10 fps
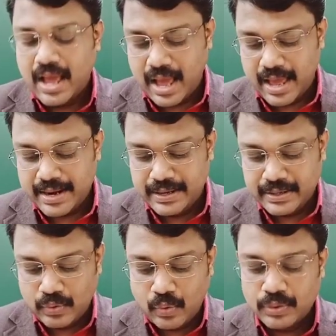and
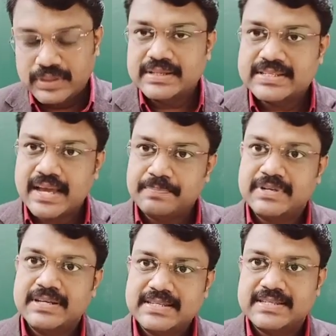all the
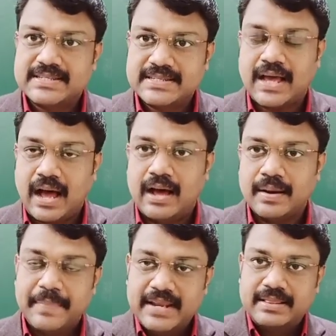chapters are,
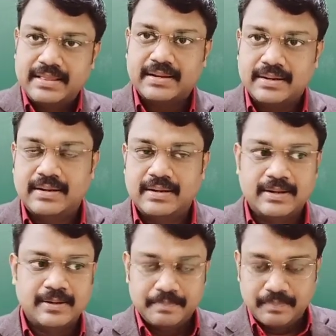
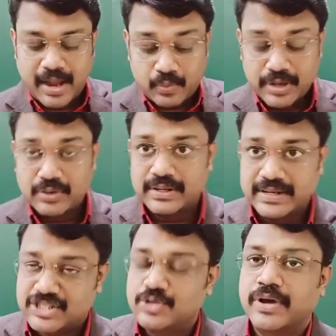according to the
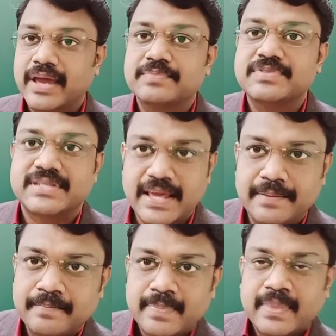textbook I am
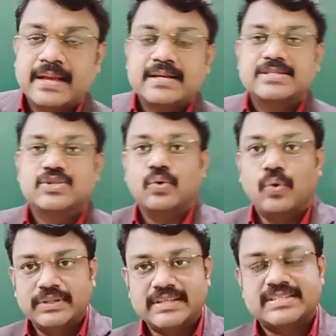saying, so
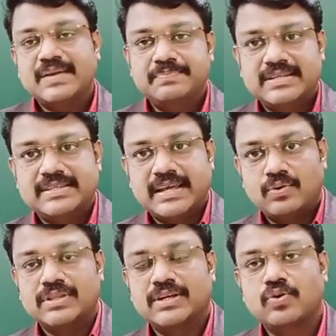all the chapters
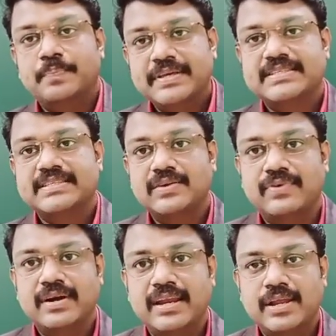and all the topics
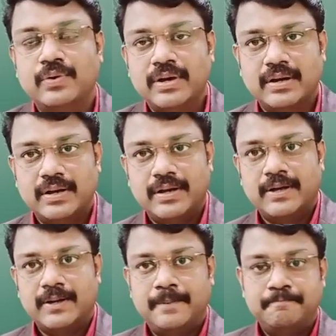given in
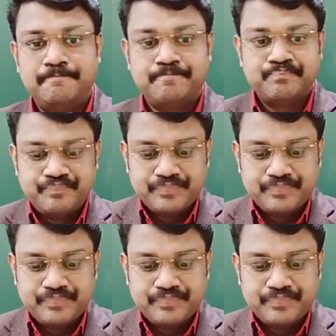your